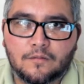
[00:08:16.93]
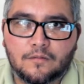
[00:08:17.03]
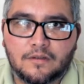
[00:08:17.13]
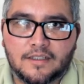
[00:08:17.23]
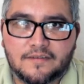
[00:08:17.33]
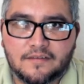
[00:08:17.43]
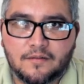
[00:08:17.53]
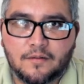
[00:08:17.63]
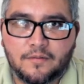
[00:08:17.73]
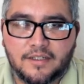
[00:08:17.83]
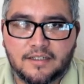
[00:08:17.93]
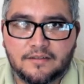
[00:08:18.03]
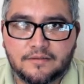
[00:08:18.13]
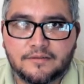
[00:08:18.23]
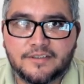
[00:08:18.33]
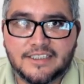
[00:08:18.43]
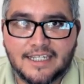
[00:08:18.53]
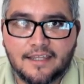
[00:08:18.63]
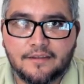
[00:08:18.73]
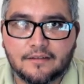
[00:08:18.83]
let's see what we can do
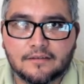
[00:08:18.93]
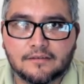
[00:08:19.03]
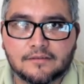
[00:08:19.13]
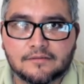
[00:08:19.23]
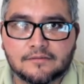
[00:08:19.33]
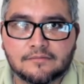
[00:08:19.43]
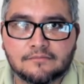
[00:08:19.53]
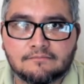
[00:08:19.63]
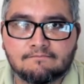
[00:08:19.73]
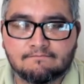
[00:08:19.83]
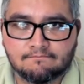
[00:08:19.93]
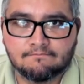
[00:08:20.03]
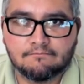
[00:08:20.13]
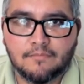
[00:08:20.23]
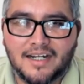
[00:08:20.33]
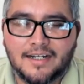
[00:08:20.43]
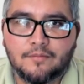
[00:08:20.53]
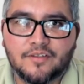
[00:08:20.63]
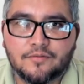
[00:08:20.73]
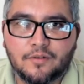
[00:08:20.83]
together. My name
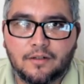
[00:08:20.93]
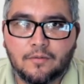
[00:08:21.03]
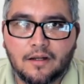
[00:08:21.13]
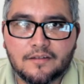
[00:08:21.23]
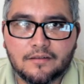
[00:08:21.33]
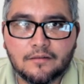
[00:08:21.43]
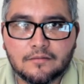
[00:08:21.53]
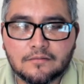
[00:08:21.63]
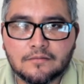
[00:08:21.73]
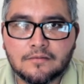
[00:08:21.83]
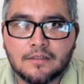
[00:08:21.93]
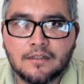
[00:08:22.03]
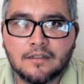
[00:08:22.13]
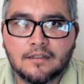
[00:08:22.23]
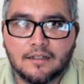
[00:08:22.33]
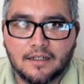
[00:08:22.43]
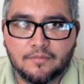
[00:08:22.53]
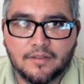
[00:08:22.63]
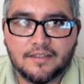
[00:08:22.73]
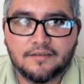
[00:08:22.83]
is Rudy Razo. God
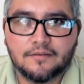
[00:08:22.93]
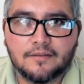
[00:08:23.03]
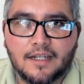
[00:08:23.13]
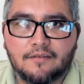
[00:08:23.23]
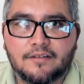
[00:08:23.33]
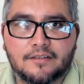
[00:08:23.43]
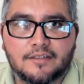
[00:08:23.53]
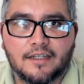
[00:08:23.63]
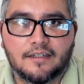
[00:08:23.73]
bless you and have a good day.